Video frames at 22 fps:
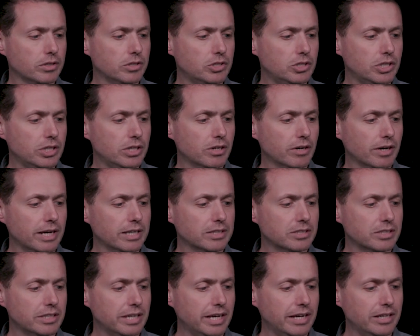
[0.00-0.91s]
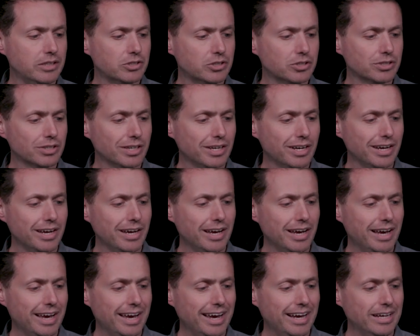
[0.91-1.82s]
and G are S and H
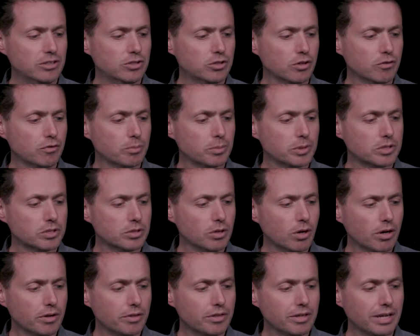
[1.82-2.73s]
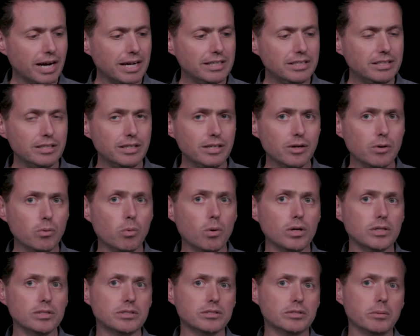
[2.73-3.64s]
and so from the start, the idea
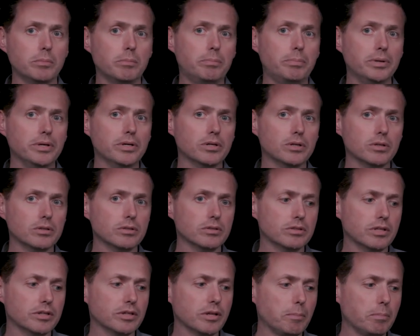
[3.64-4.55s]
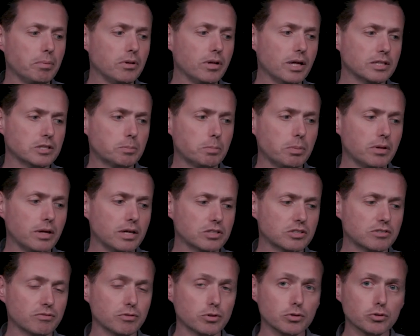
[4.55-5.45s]
was to build the plus
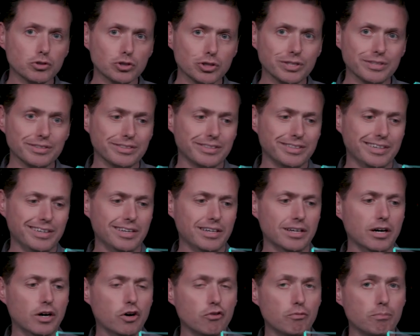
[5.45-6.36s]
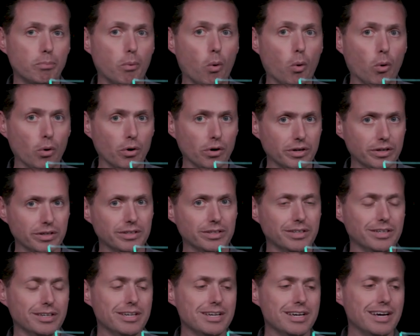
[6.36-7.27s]
plus version of Borg
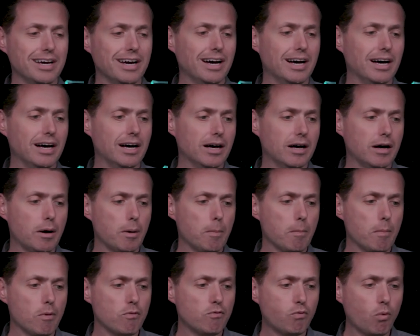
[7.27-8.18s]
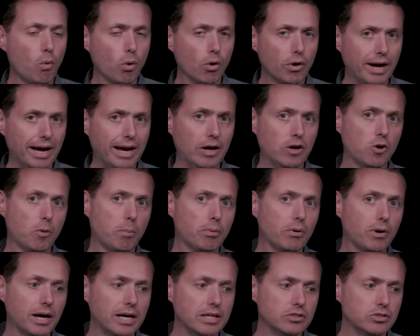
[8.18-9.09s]
um, for
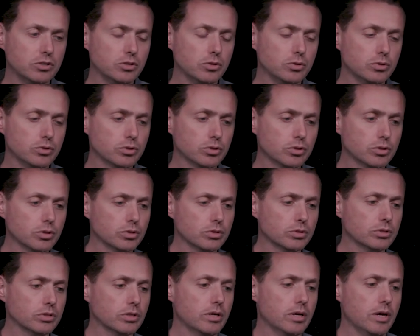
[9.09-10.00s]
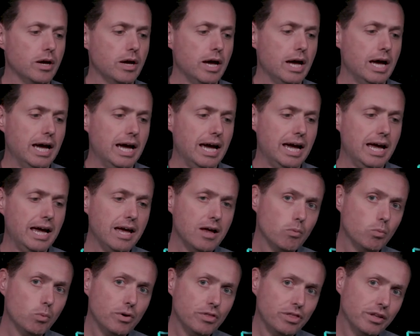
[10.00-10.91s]
enterprise users
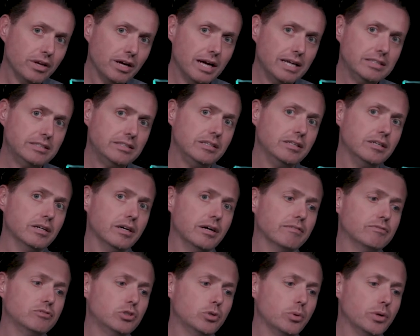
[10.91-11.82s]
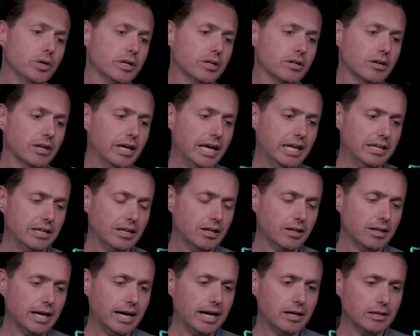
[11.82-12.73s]
and with an idea of doing it on any
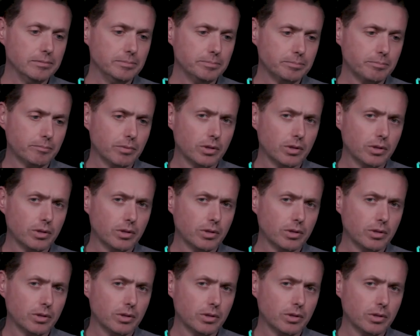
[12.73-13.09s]
cloud.